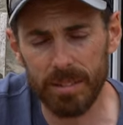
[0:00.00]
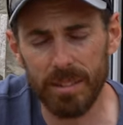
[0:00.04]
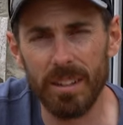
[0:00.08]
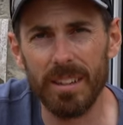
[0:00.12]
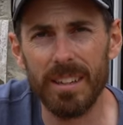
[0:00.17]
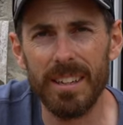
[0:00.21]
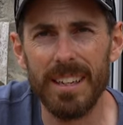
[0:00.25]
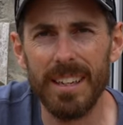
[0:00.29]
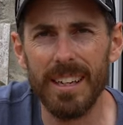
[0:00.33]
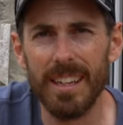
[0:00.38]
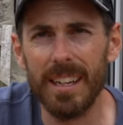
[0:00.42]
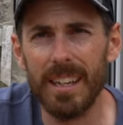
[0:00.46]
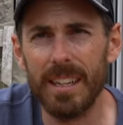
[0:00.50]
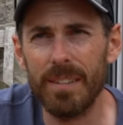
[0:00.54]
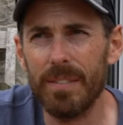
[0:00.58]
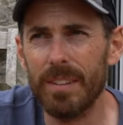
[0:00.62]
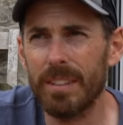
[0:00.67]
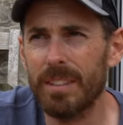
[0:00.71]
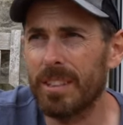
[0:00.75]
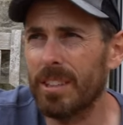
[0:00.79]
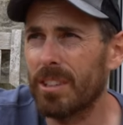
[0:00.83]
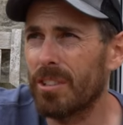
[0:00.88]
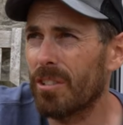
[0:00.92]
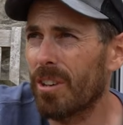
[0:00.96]
dunk it leave
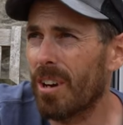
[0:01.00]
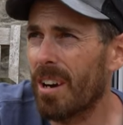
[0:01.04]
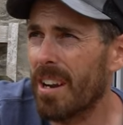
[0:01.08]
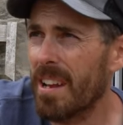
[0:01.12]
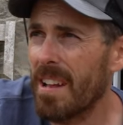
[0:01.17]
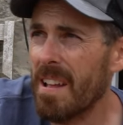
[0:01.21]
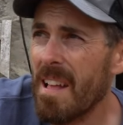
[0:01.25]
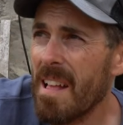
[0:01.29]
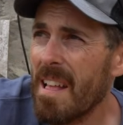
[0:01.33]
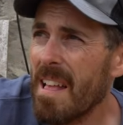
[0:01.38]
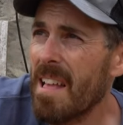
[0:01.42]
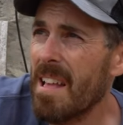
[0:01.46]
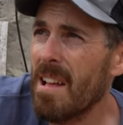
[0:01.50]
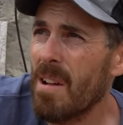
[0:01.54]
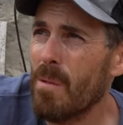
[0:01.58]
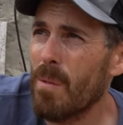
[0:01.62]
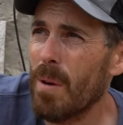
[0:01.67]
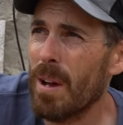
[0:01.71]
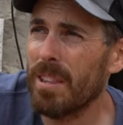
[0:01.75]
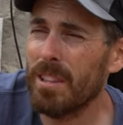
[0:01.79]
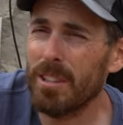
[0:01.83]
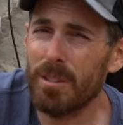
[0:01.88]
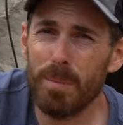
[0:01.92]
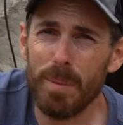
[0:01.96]
it to dry
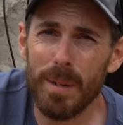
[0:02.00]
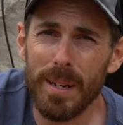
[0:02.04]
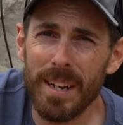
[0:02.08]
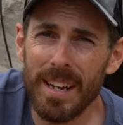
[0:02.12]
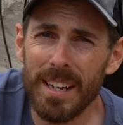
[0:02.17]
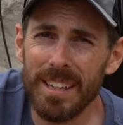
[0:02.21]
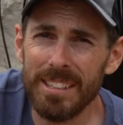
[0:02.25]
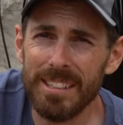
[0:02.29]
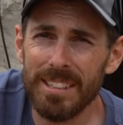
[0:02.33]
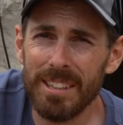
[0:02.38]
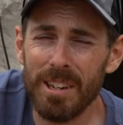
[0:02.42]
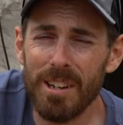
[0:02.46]
weather's been ace.